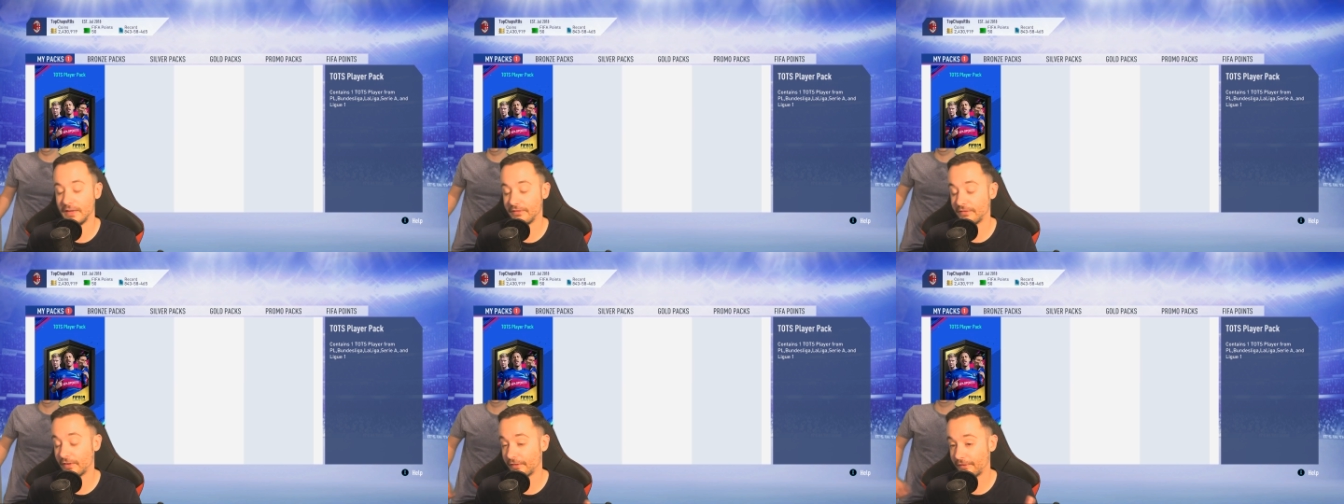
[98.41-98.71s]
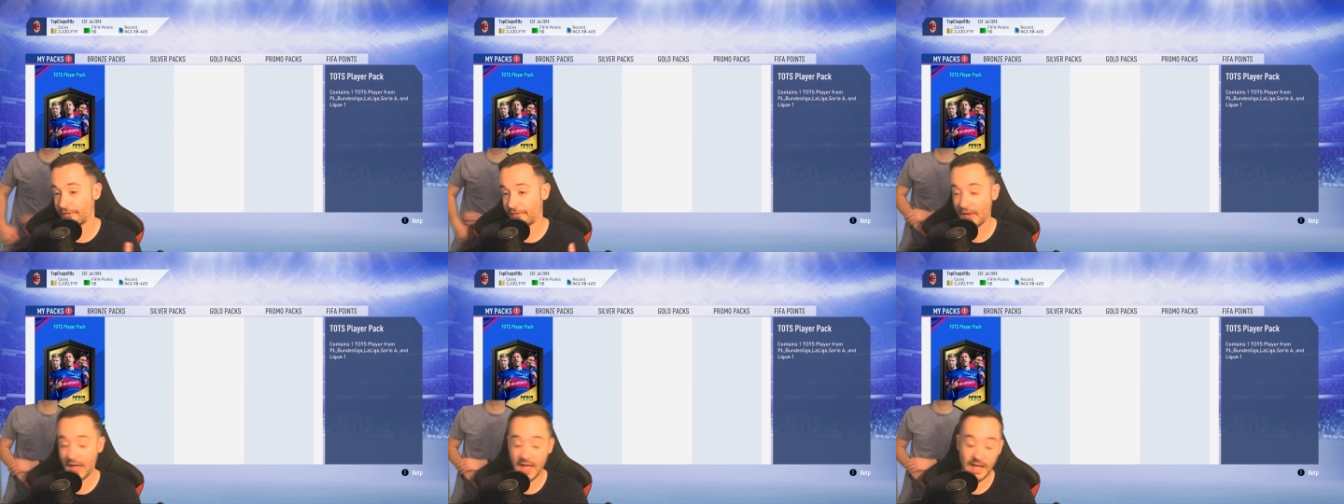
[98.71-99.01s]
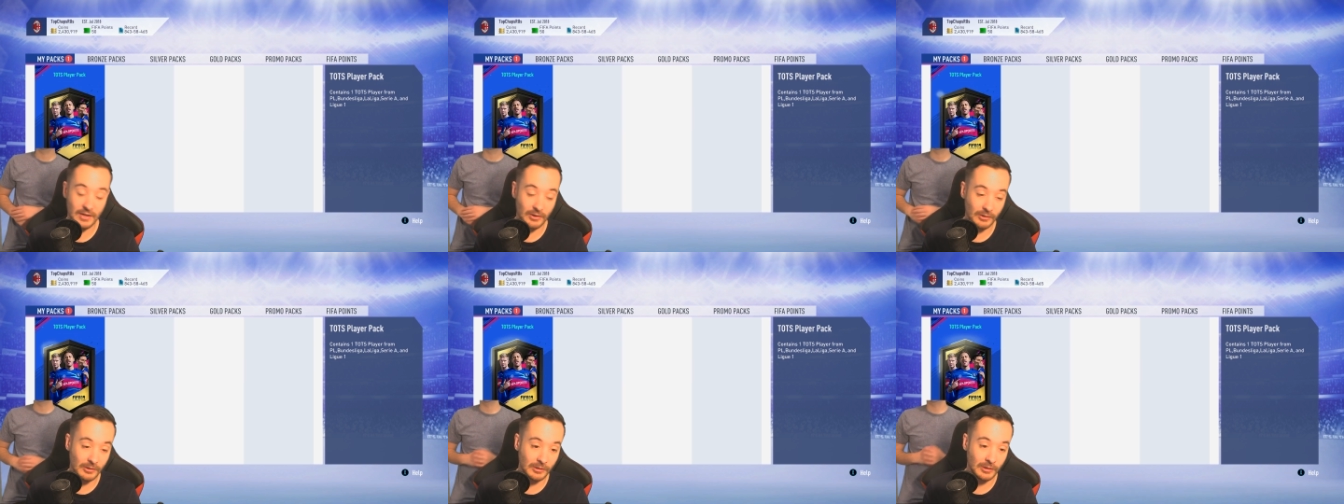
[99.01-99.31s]
If I
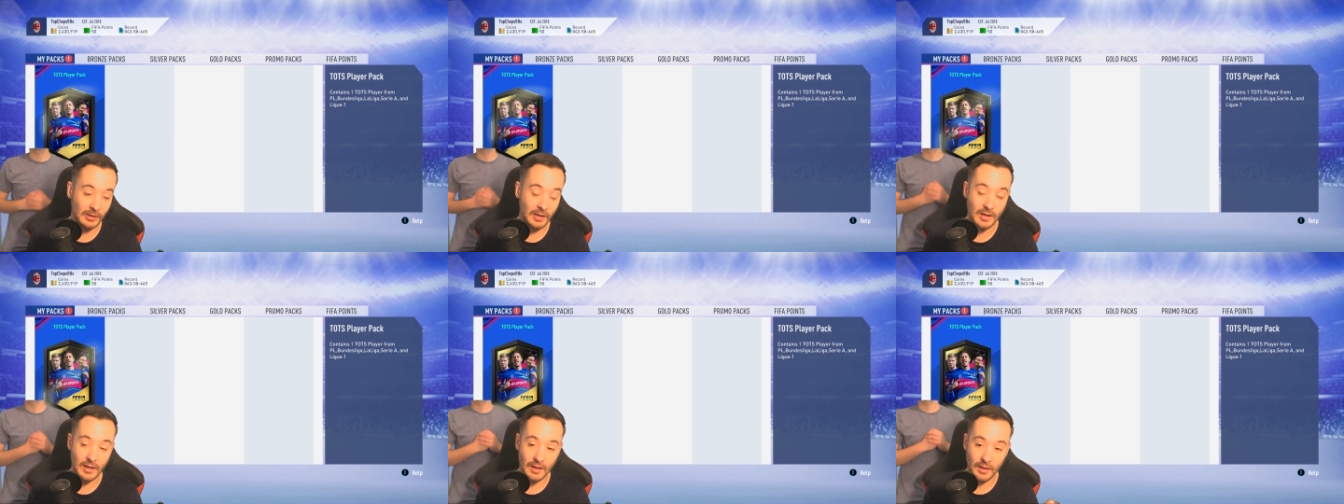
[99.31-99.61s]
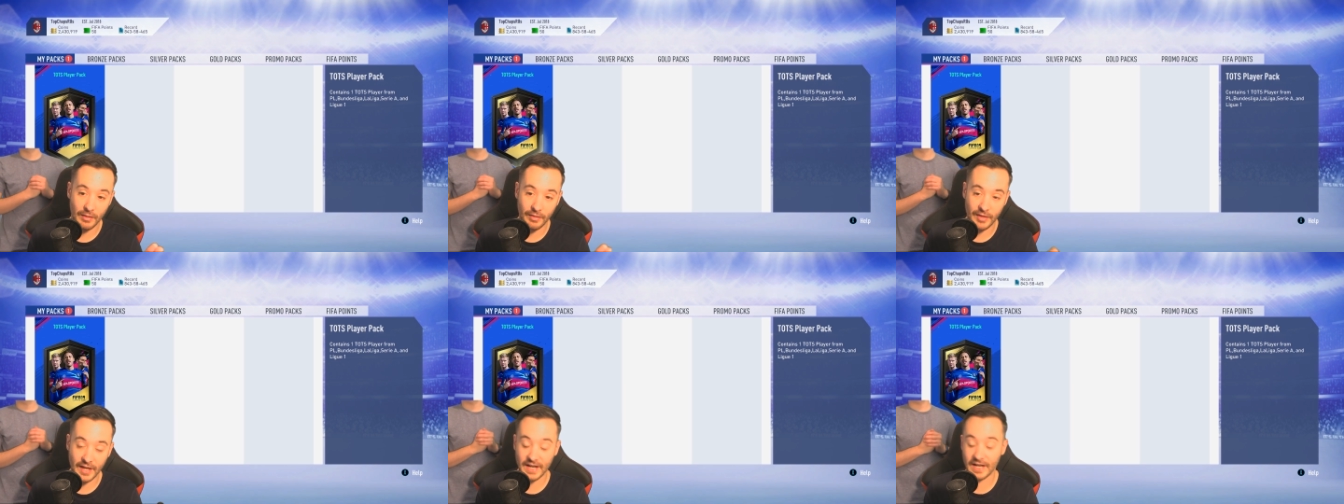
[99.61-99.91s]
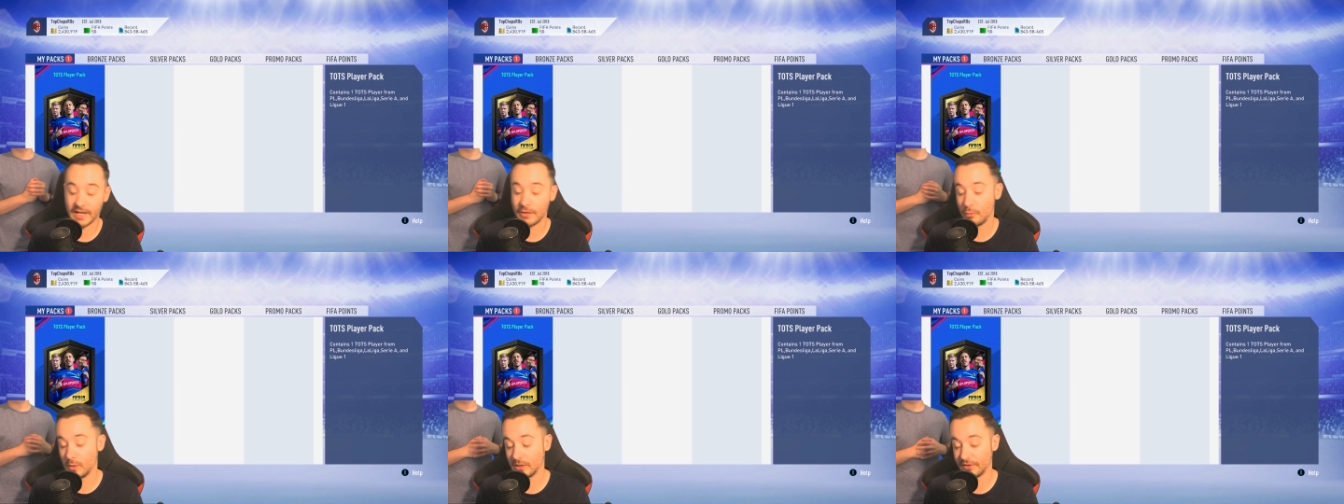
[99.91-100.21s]
fail, then
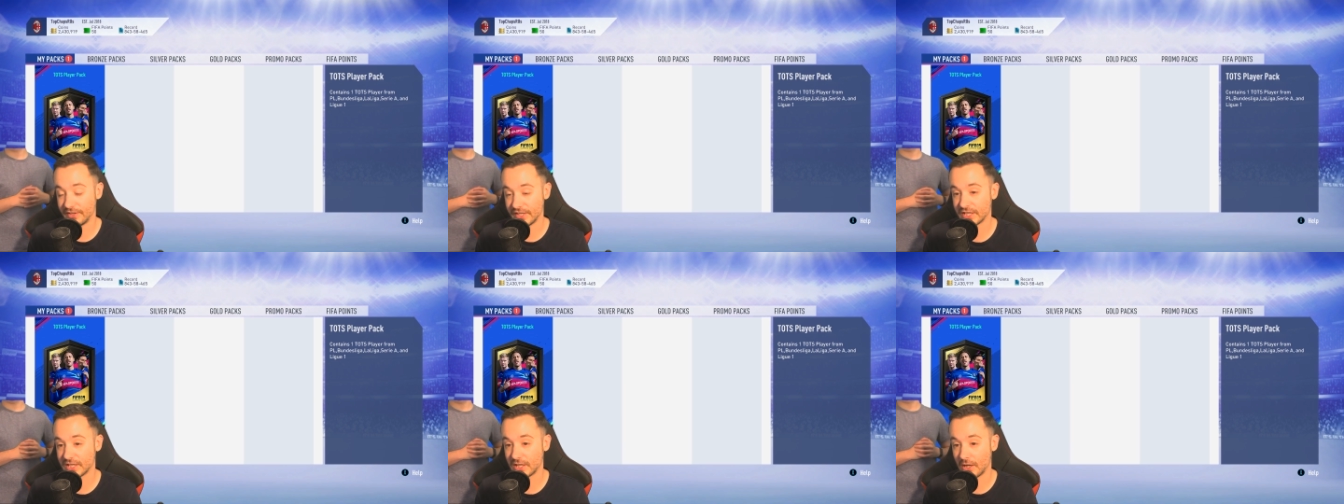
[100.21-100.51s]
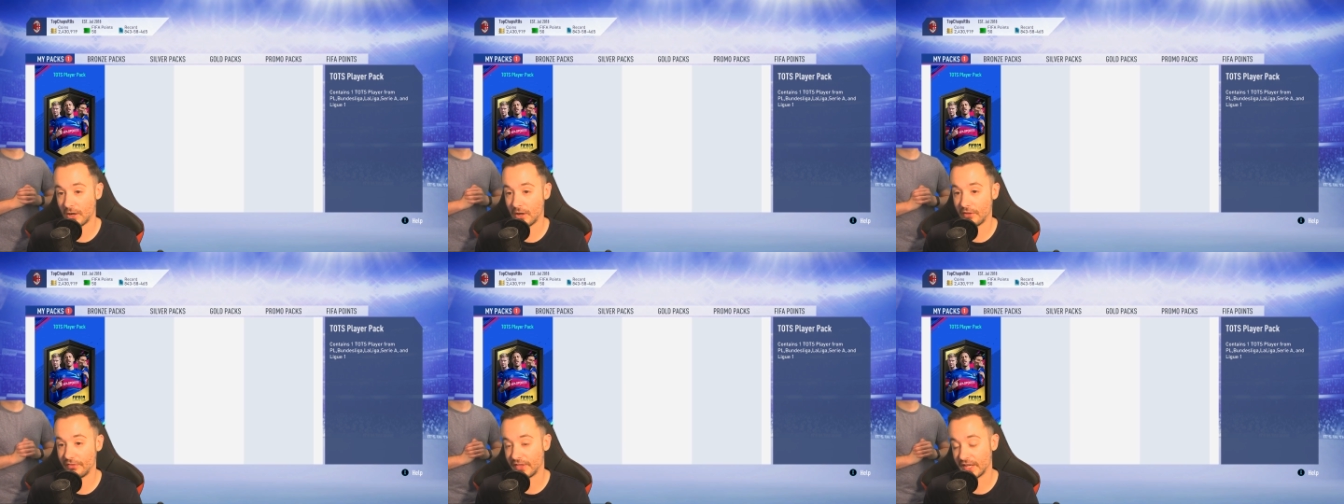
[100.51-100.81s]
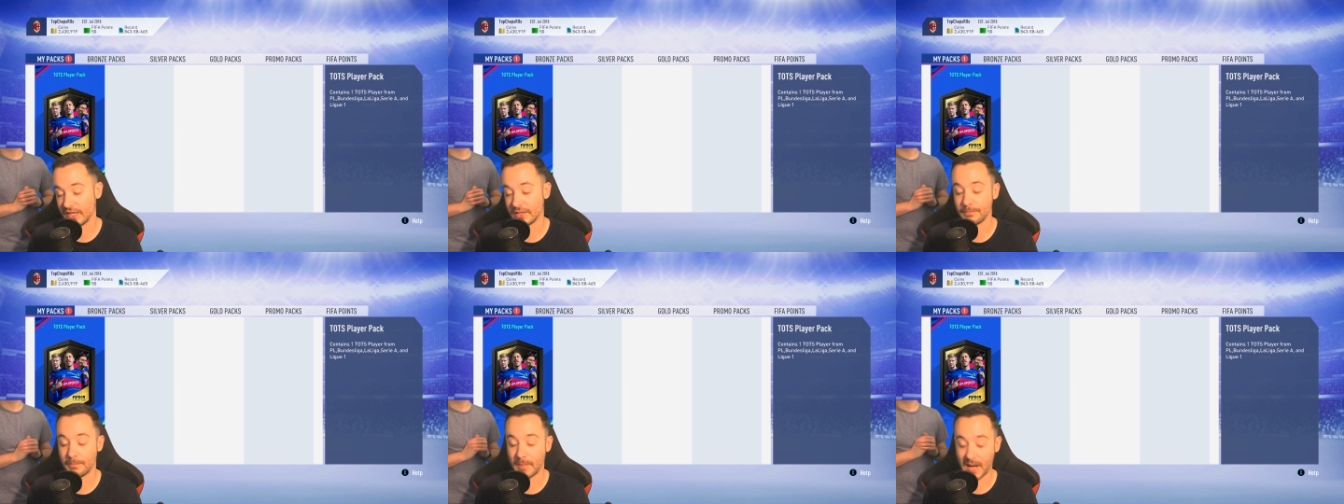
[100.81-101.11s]
I will discard
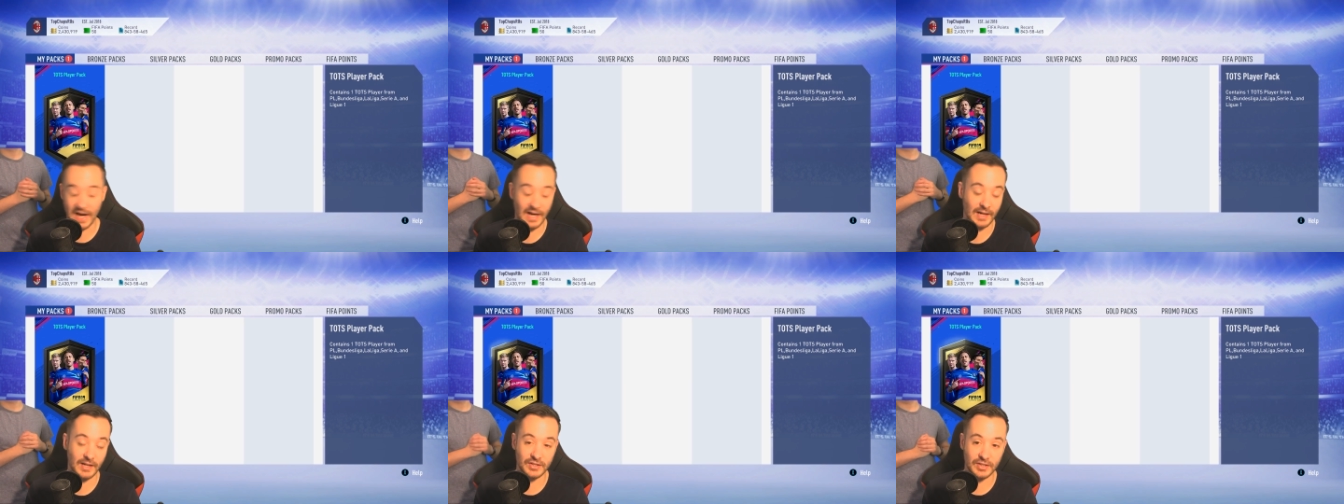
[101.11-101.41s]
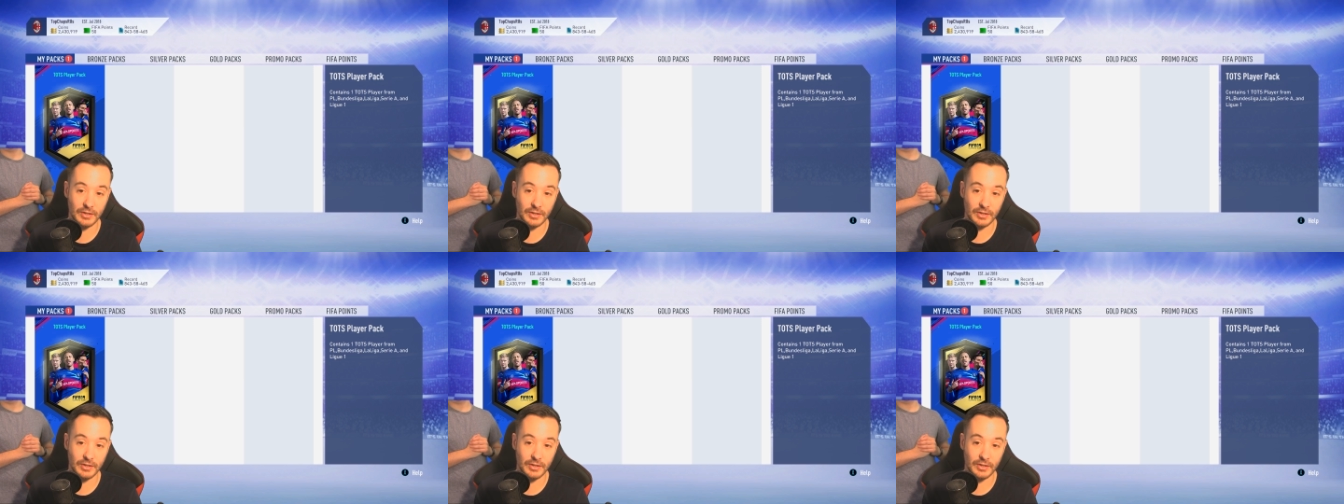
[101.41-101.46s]
this pack,